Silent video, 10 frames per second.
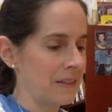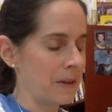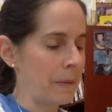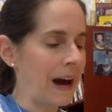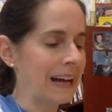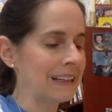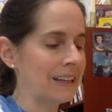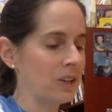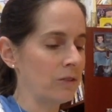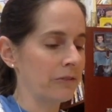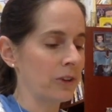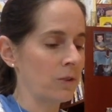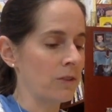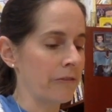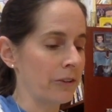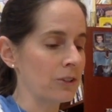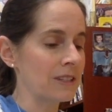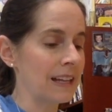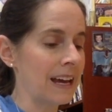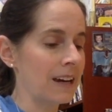The pilot who'd flown the first
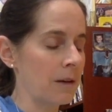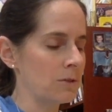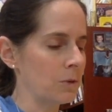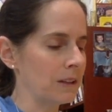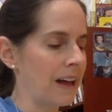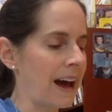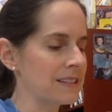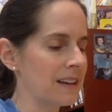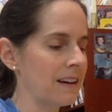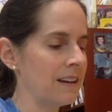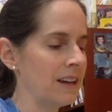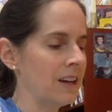leg up to Alaska,